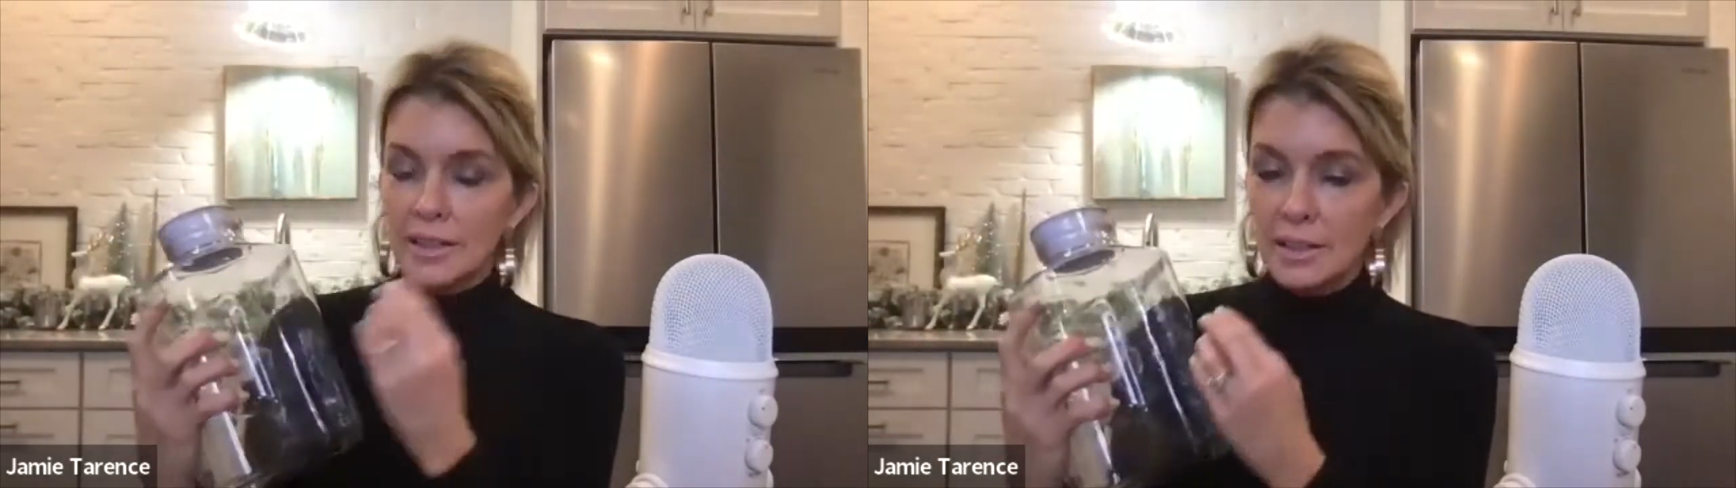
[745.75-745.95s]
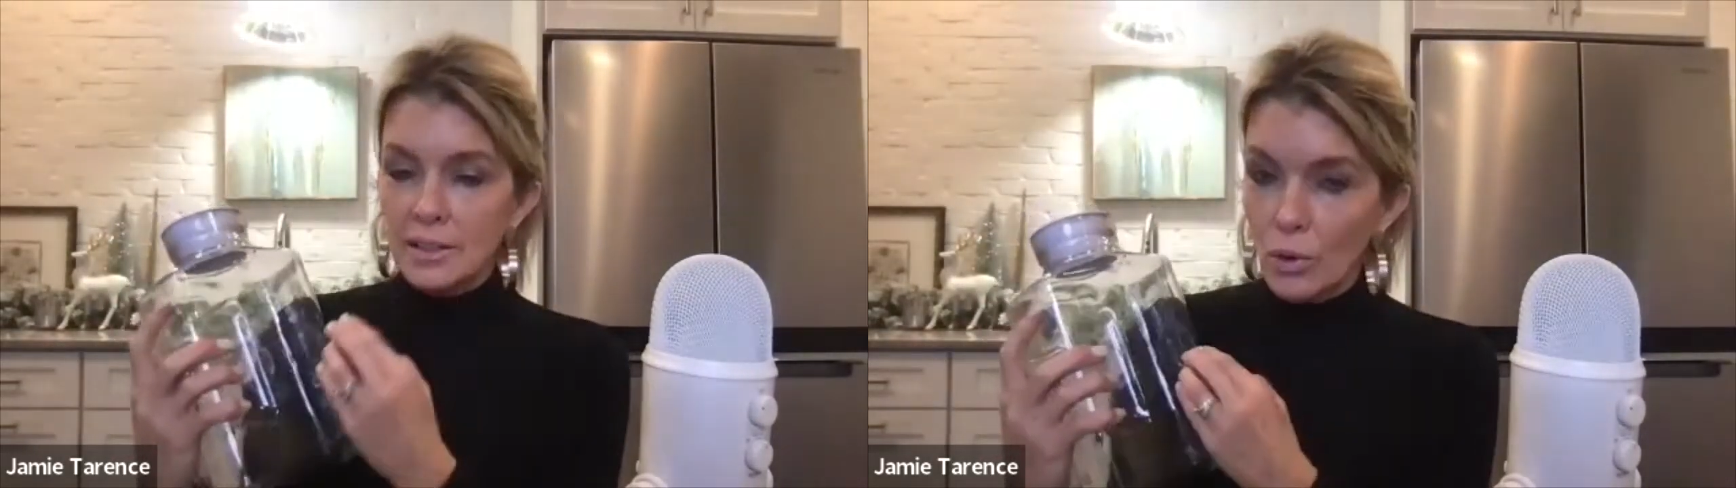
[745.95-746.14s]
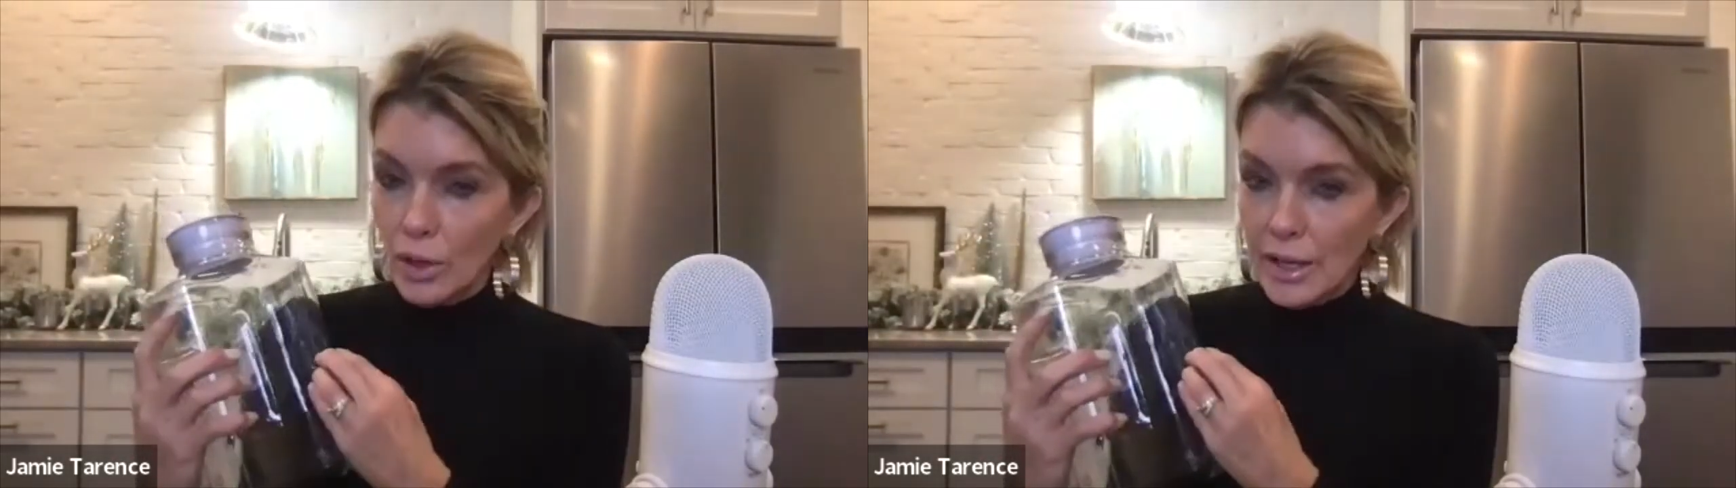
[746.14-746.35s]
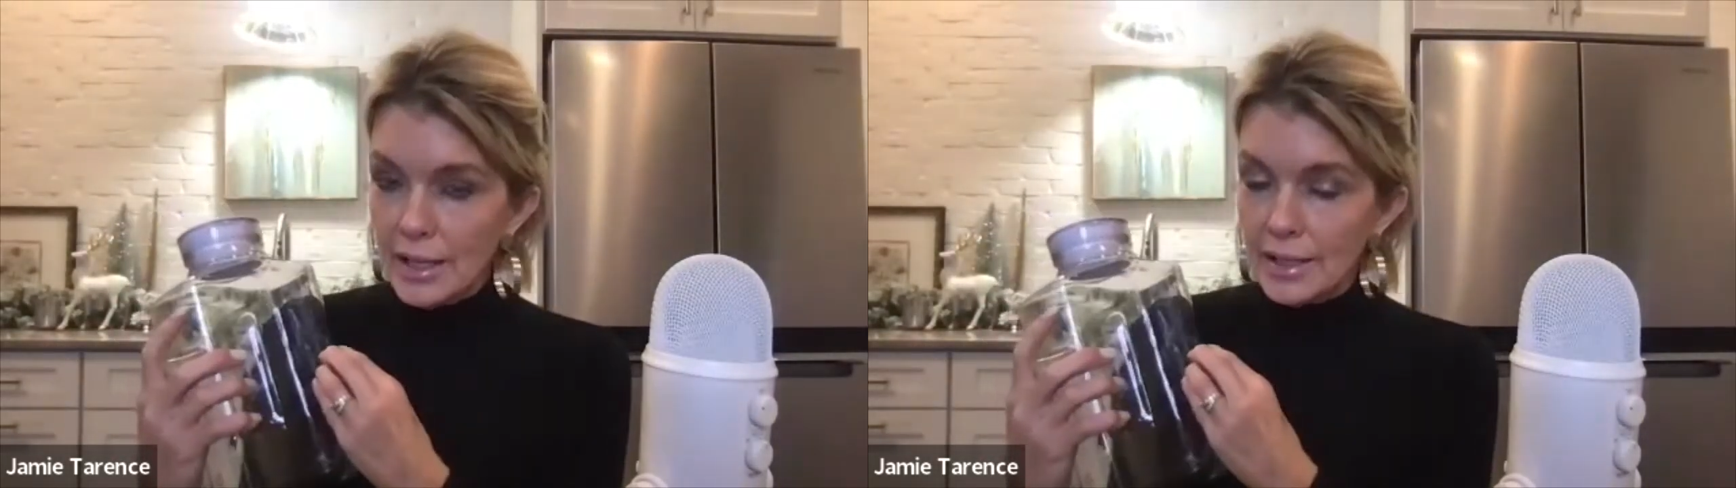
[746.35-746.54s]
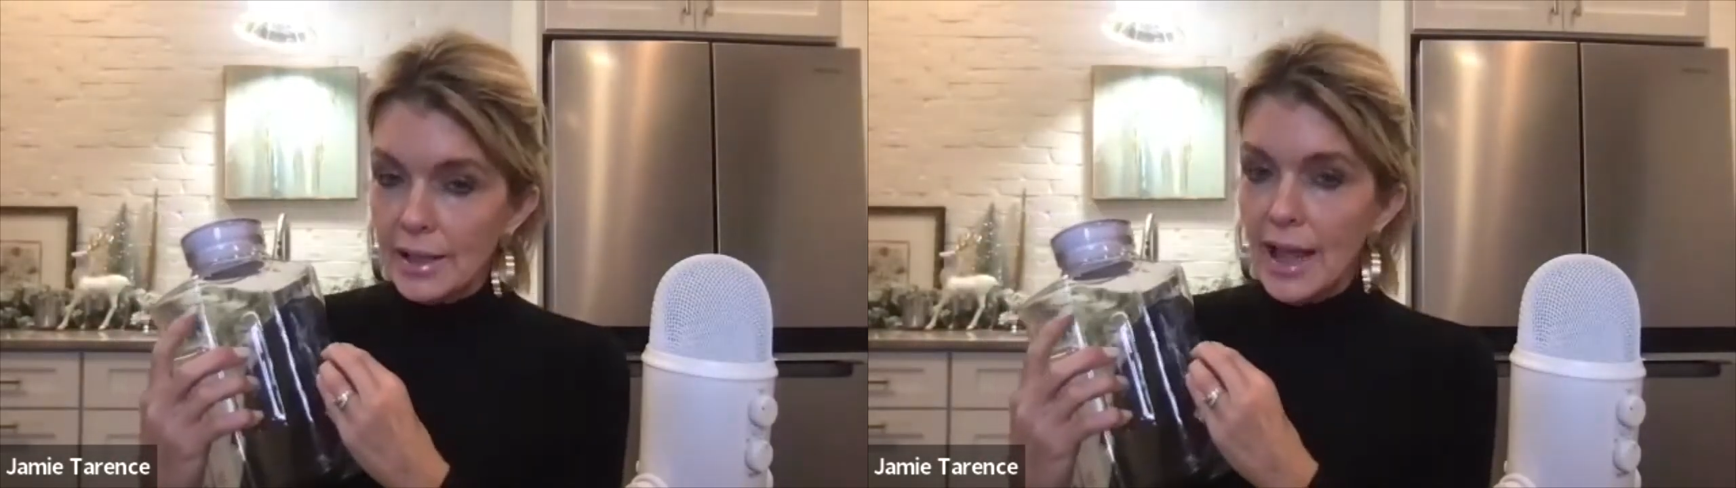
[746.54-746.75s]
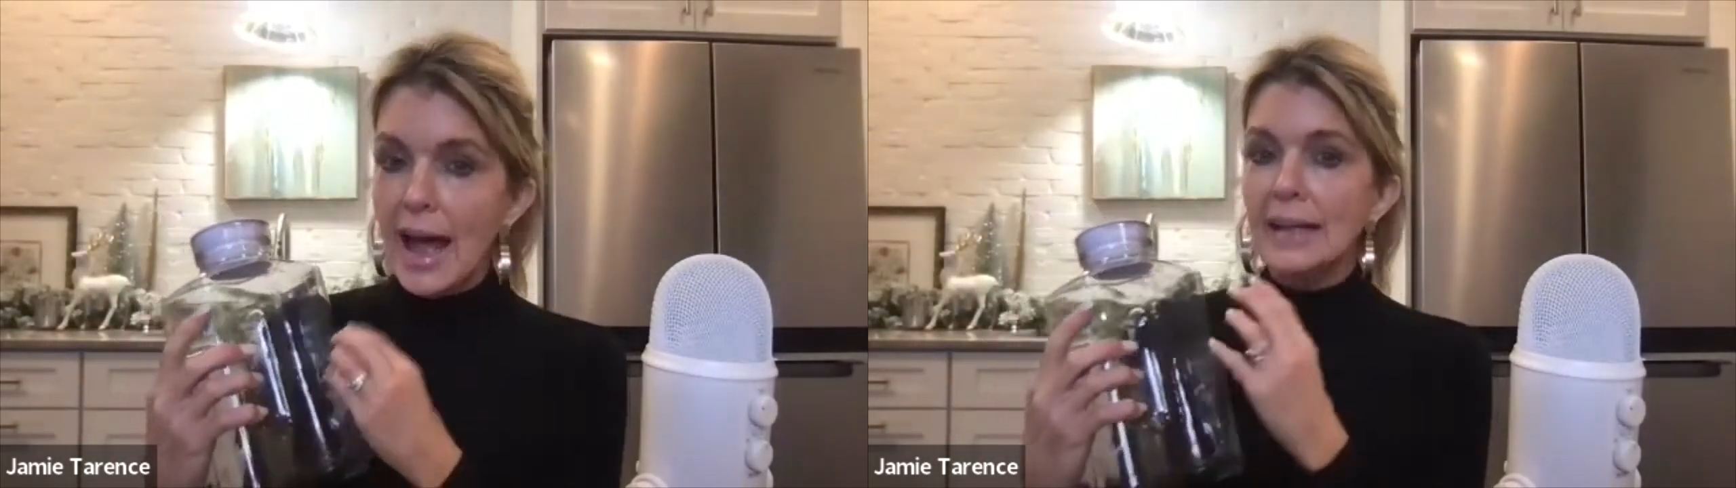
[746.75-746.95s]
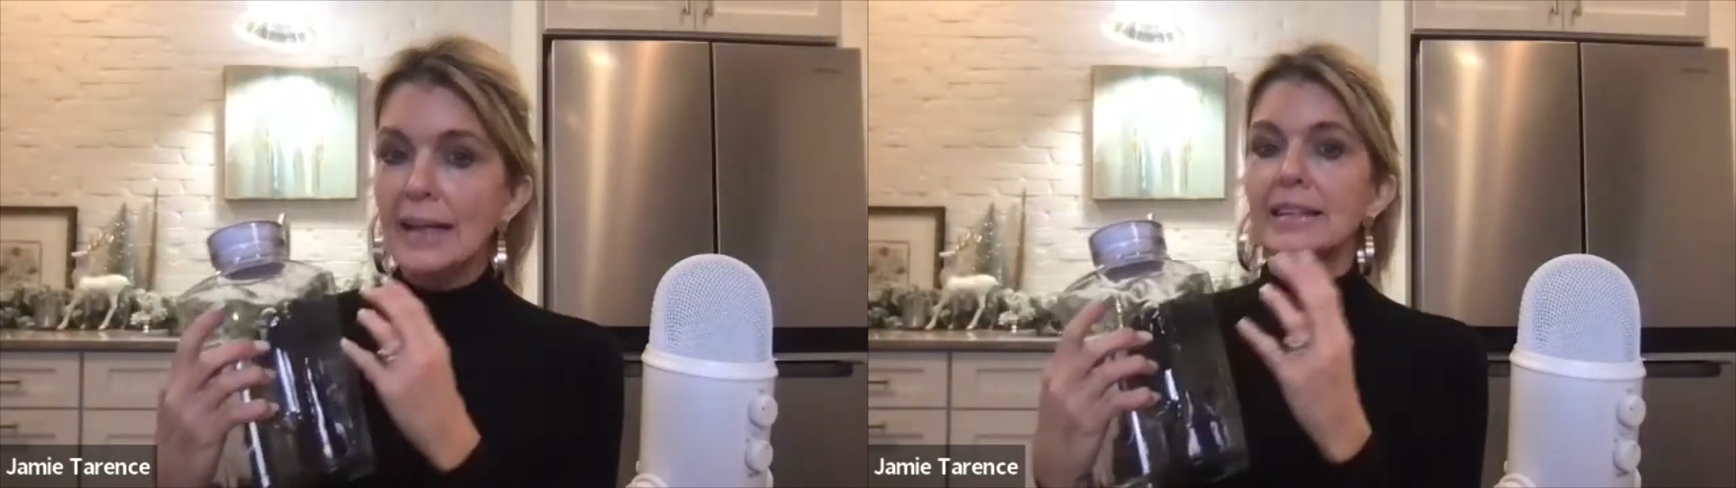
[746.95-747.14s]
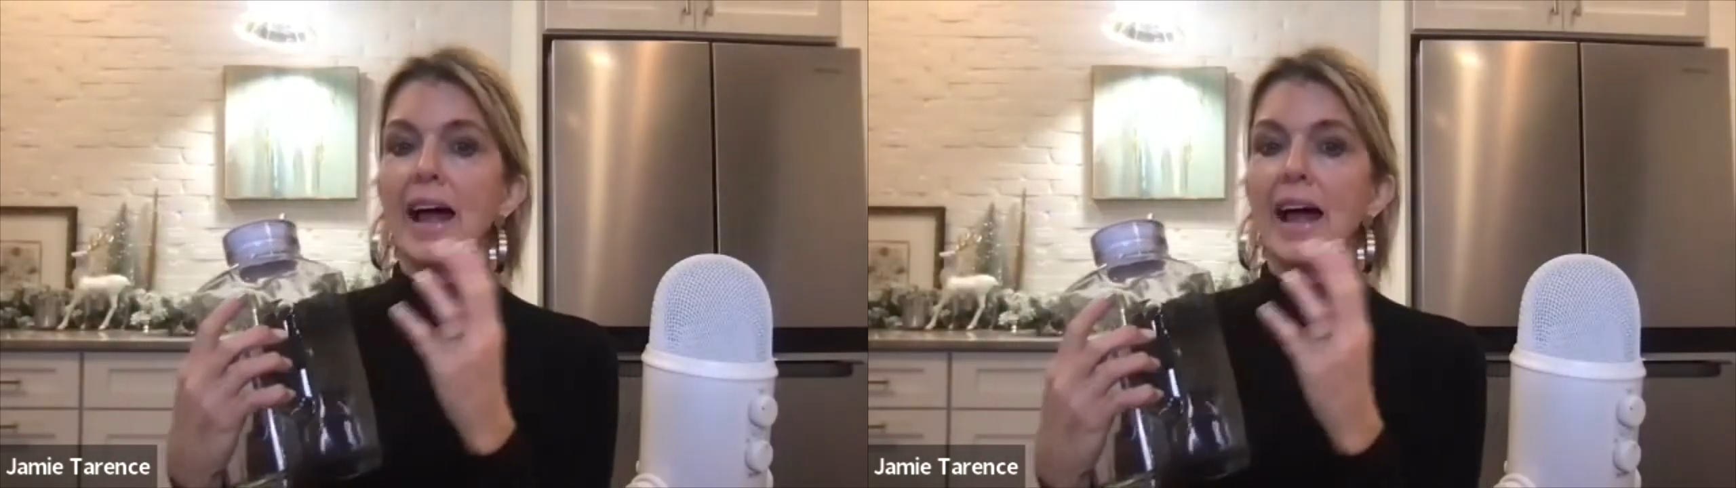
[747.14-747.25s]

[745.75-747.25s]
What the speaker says: storing in glass.